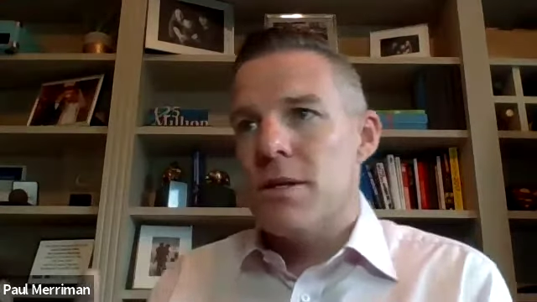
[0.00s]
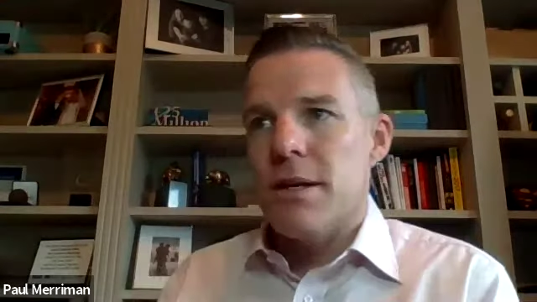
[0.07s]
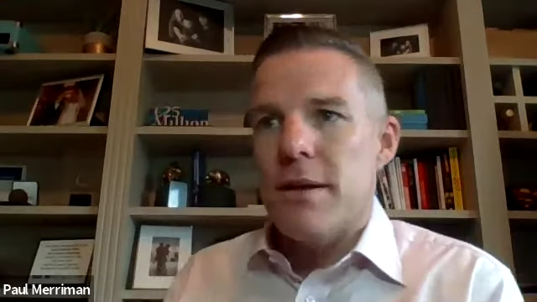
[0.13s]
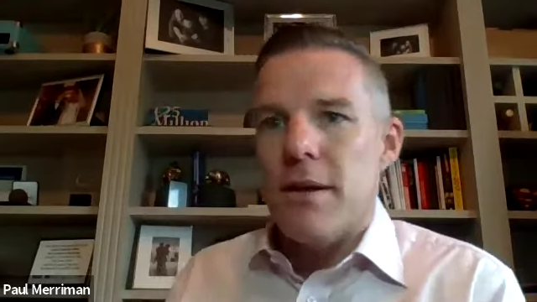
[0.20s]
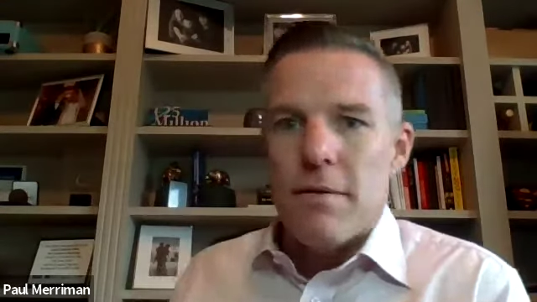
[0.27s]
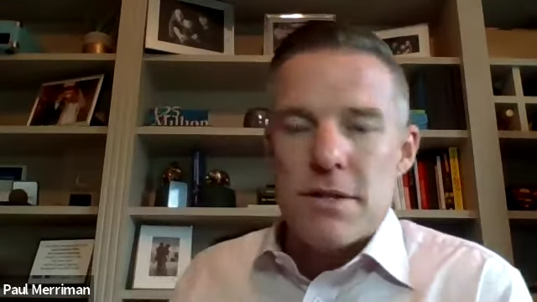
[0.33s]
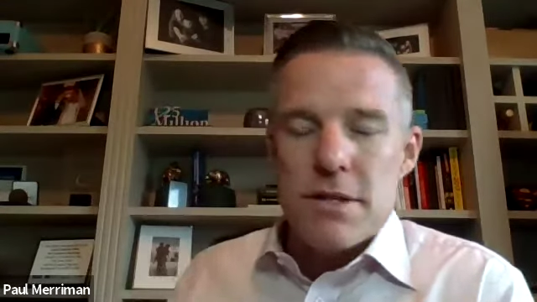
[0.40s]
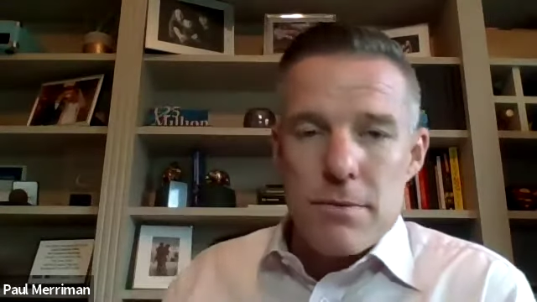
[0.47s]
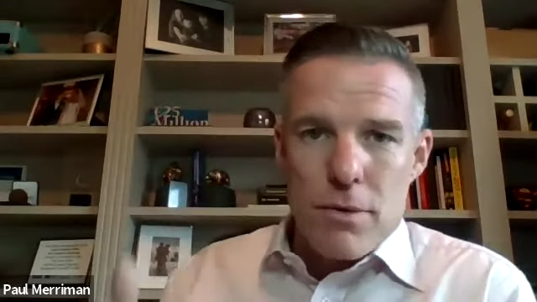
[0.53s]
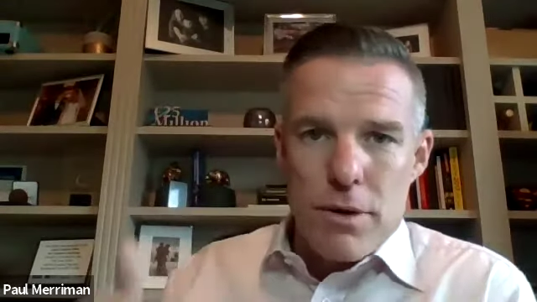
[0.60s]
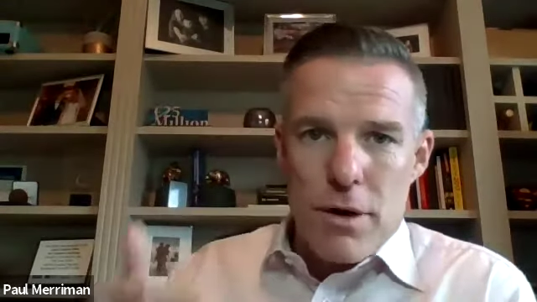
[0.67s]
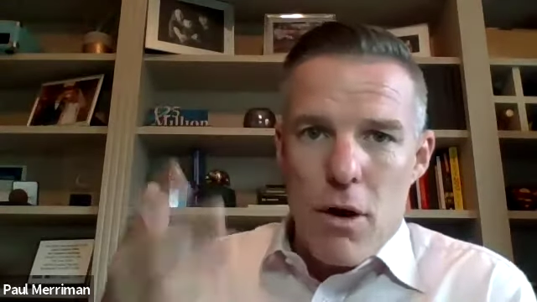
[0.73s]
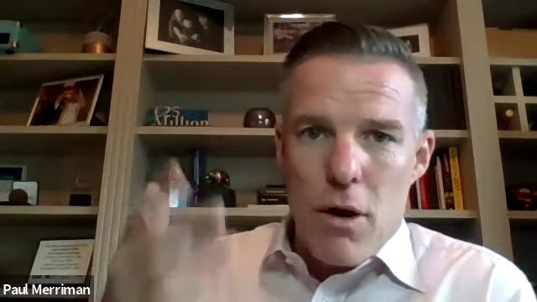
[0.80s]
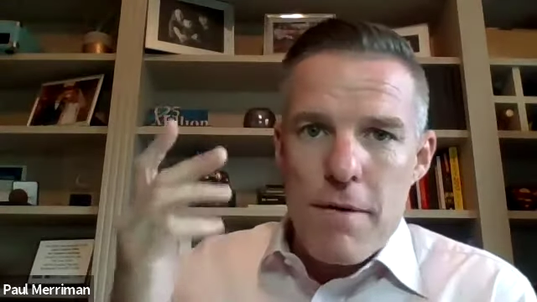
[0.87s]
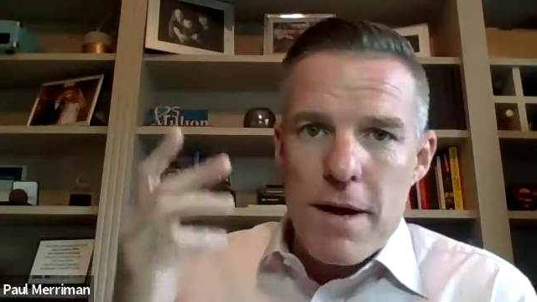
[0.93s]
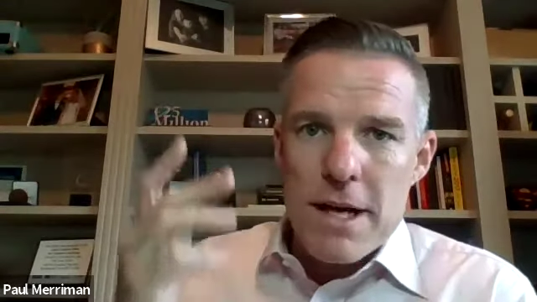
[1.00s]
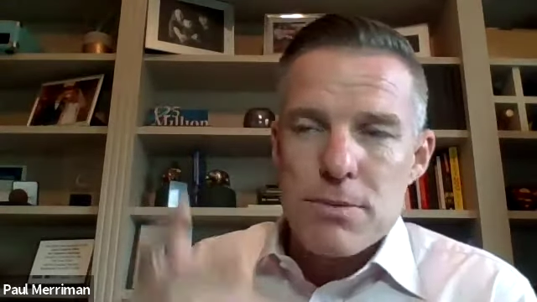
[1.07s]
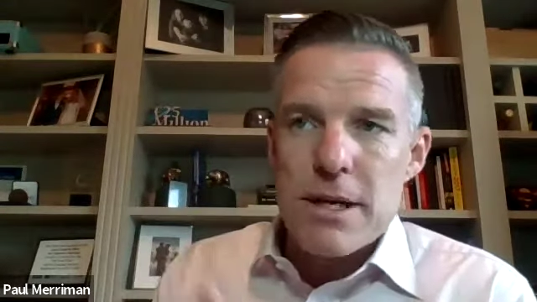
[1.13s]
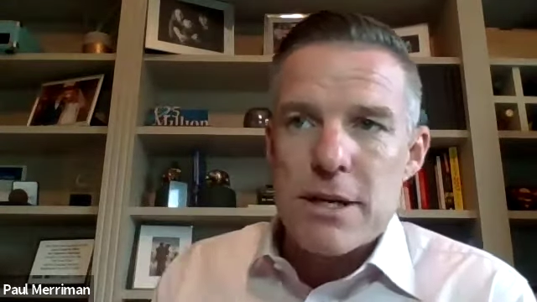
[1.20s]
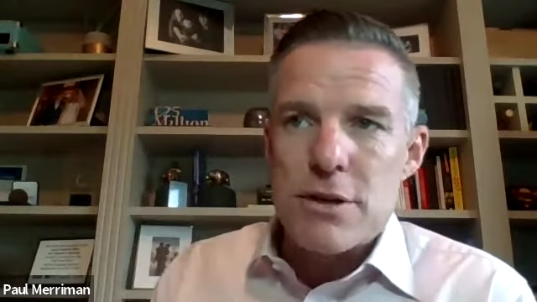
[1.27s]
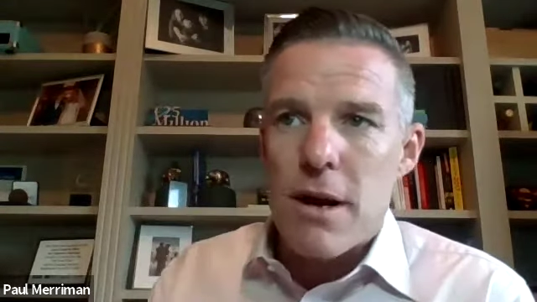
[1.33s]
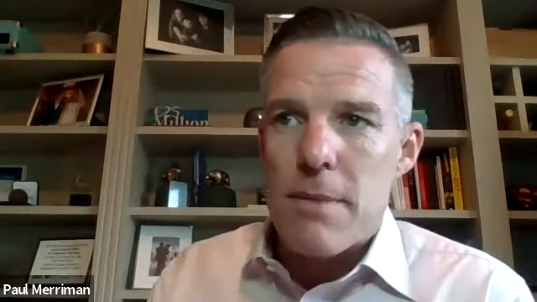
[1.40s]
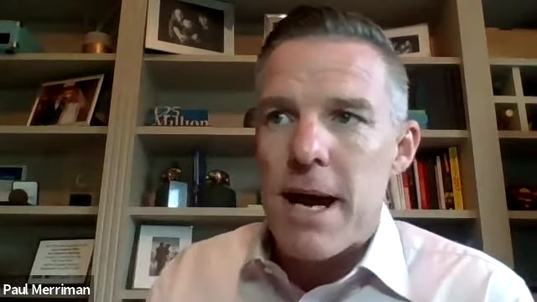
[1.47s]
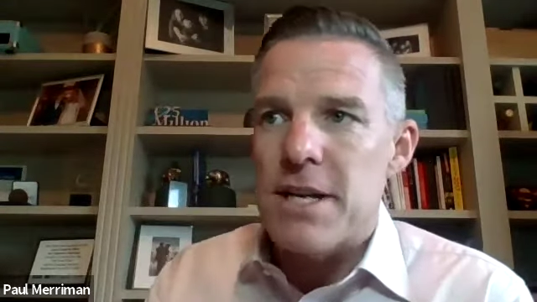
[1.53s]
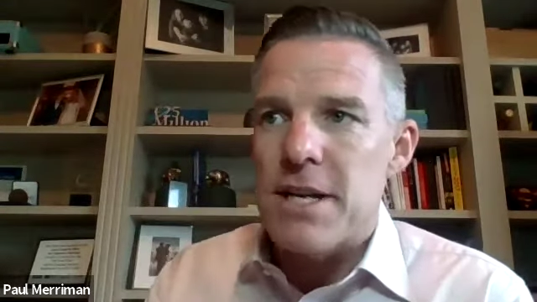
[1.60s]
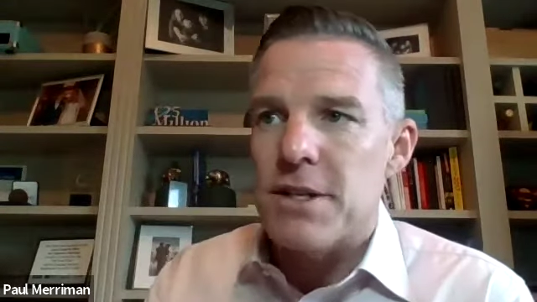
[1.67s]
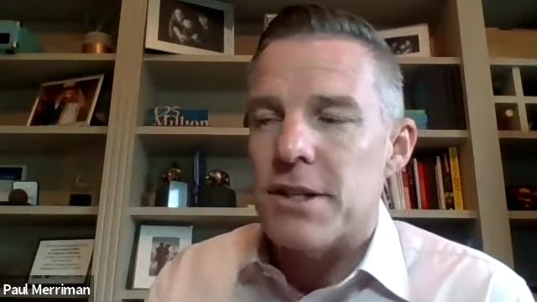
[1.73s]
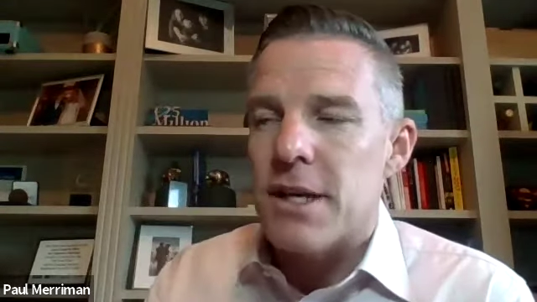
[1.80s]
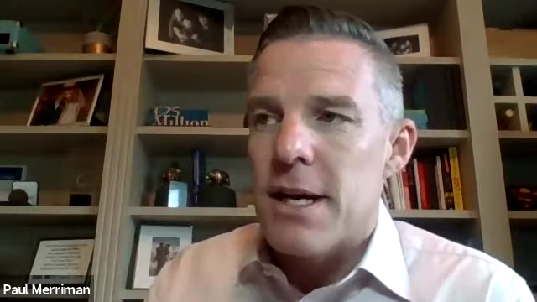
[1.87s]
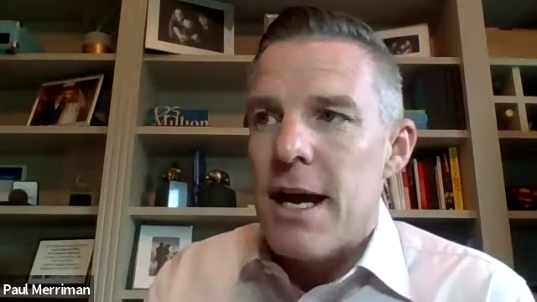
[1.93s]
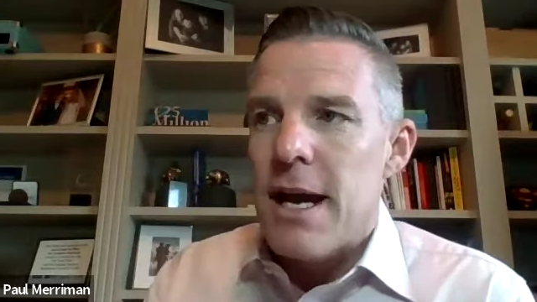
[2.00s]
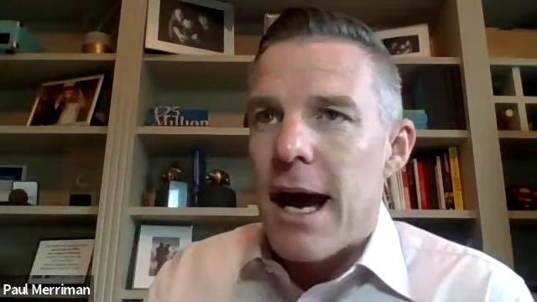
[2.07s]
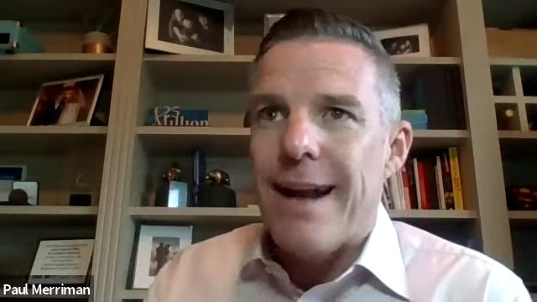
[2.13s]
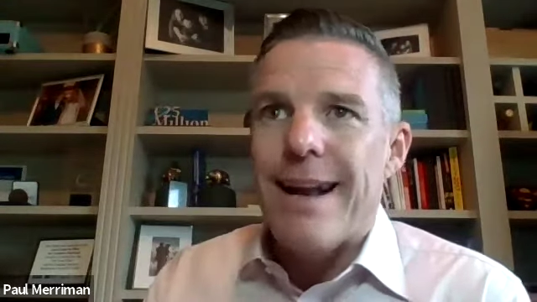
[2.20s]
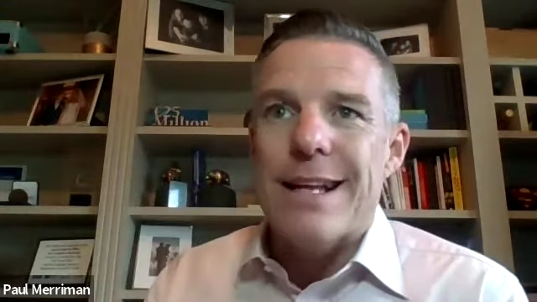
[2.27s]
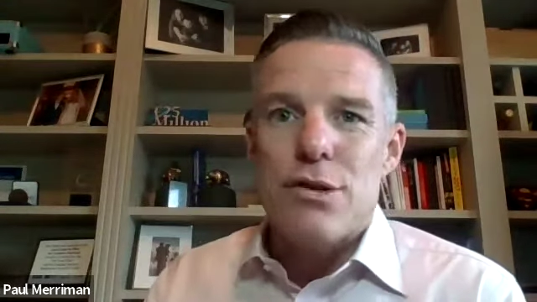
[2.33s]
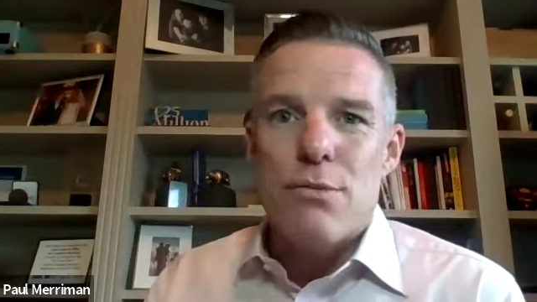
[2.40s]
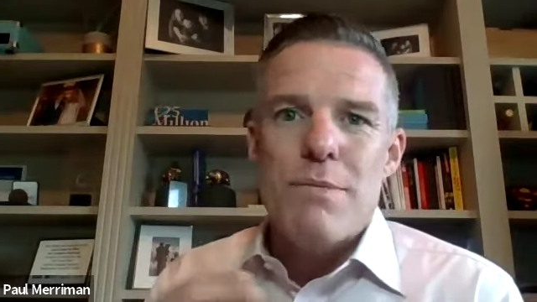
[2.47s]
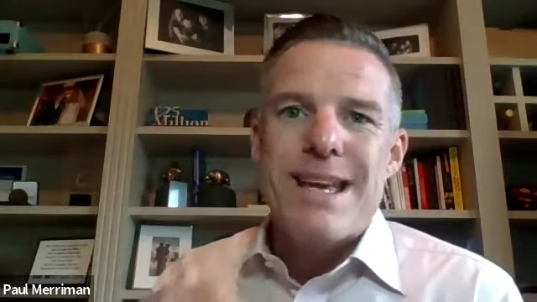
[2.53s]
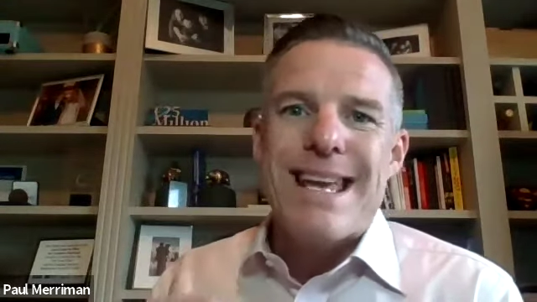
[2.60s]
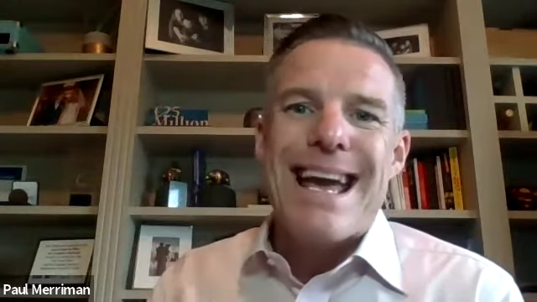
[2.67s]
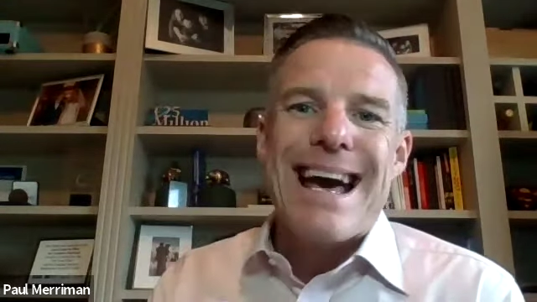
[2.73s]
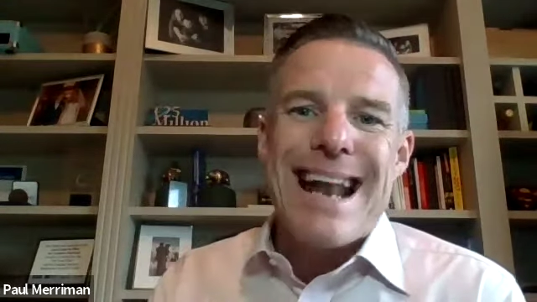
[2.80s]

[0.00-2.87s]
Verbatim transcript: and obviously we run our own Facebook and Instagram pages, and that's something we get